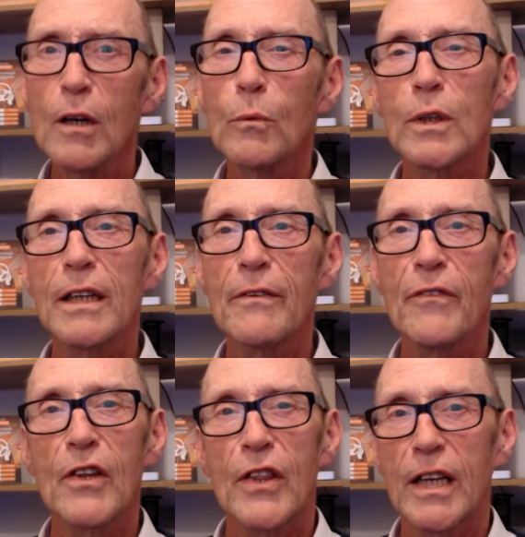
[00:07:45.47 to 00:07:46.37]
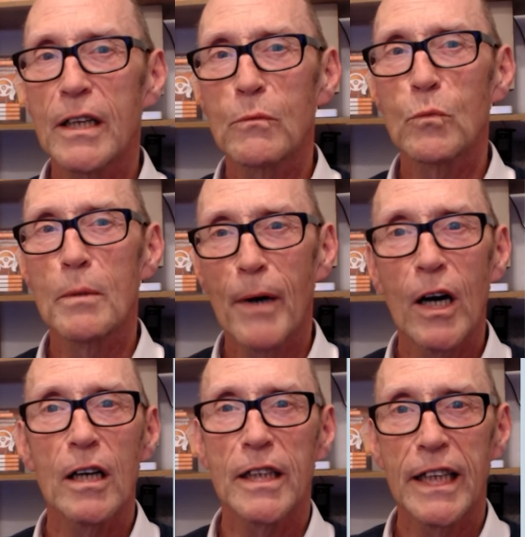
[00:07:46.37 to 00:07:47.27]
Well, if you think we're
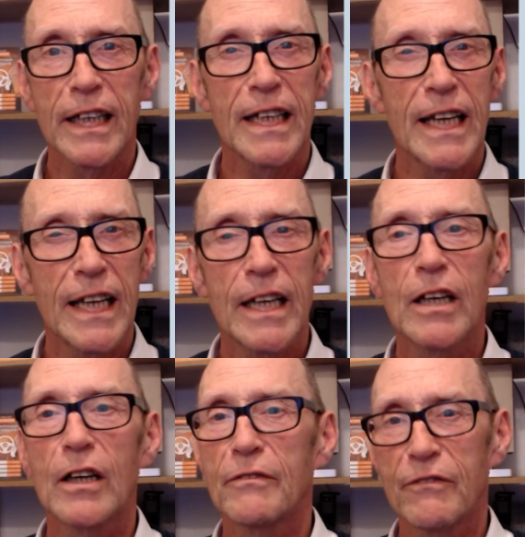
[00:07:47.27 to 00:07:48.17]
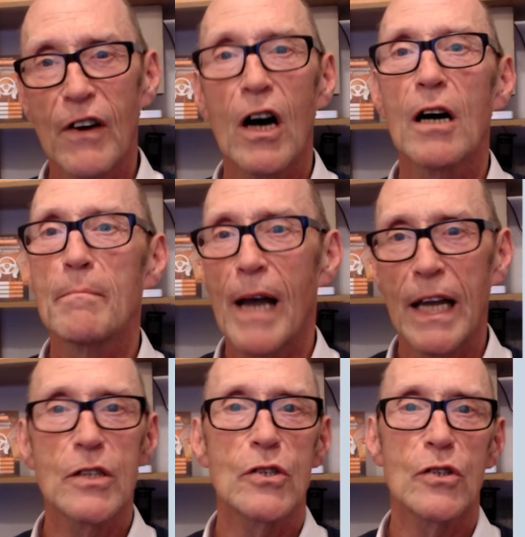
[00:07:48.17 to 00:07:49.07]
parking near a farm
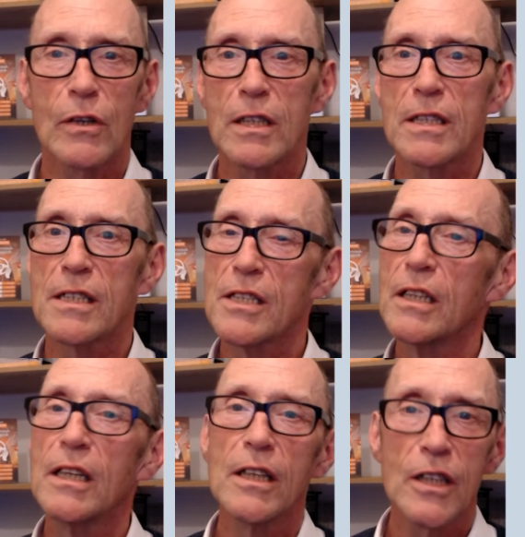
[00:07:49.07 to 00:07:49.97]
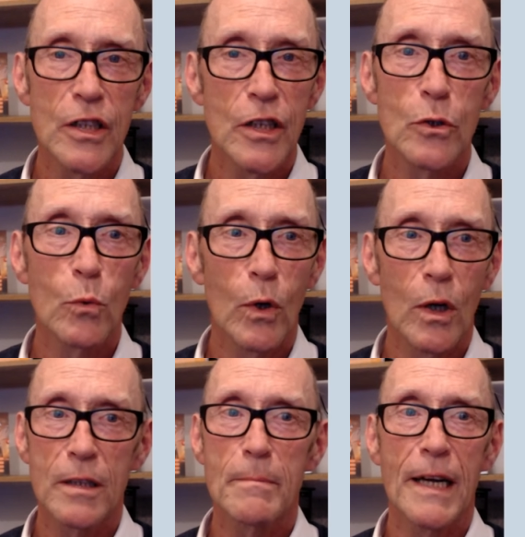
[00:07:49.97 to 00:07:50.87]
entrance, you'd
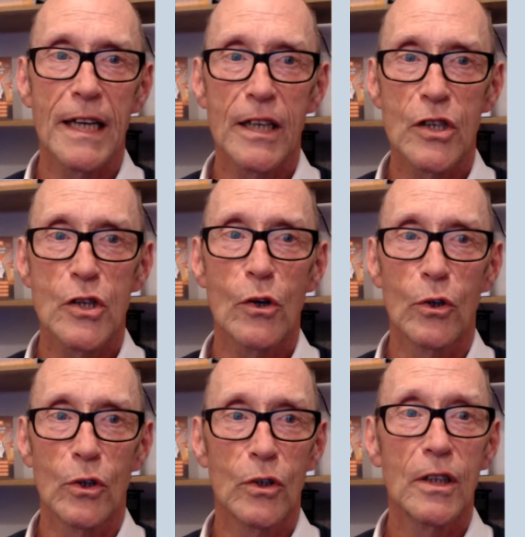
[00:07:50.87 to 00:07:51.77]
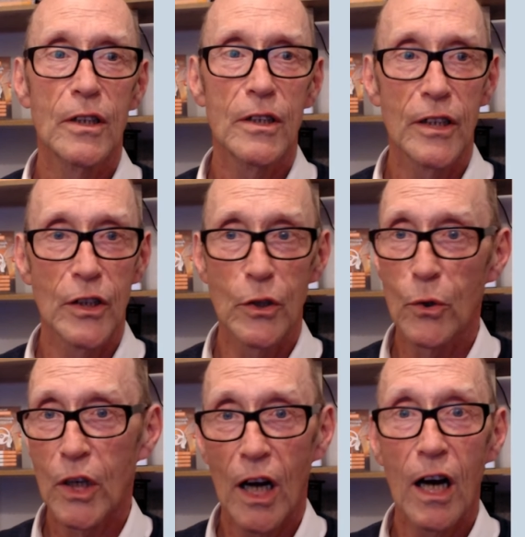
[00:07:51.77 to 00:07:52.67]
want to make sure that your
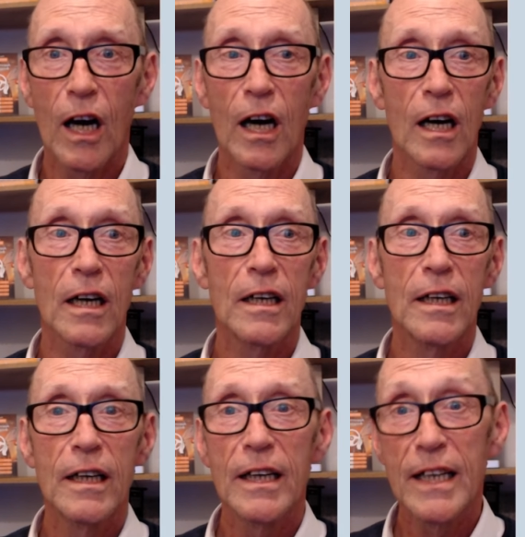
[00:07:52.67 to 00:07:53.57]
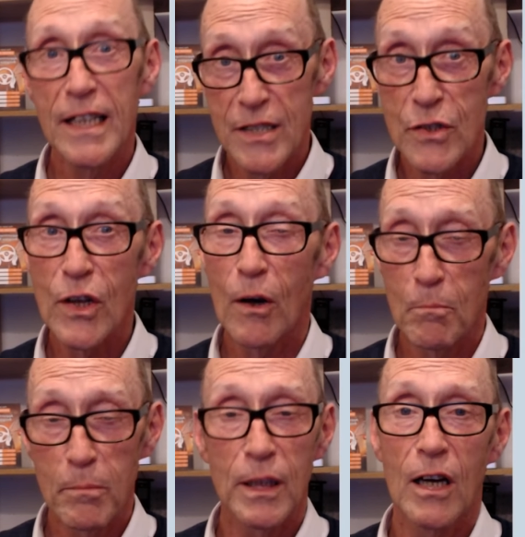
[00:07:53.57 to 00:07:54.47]
car is
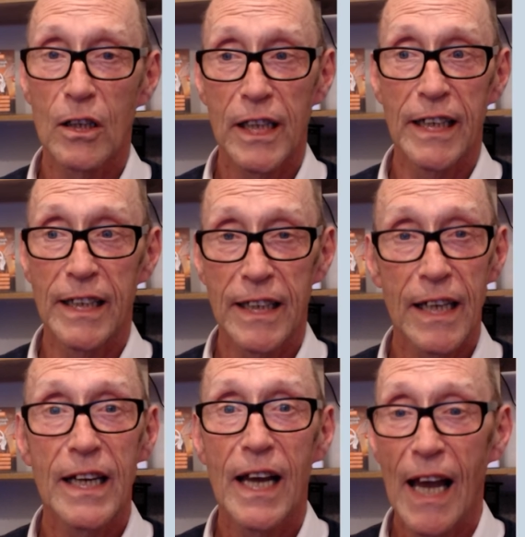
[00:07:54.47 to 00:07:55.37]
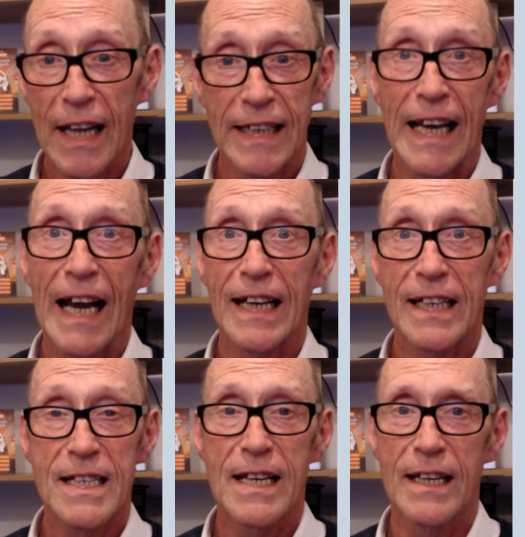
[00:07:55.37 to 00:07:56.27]
not blocking any
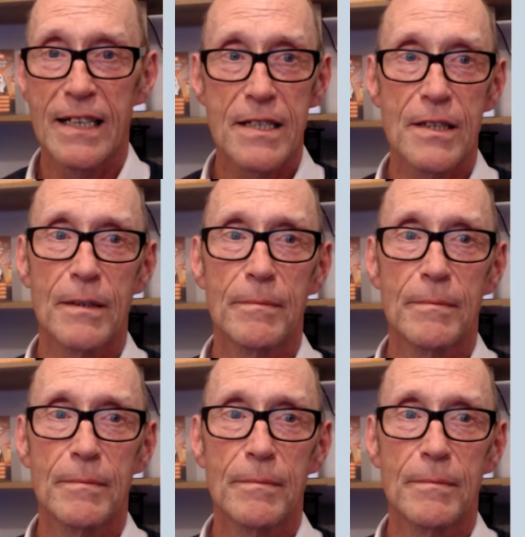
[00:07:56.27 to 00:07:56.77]
access.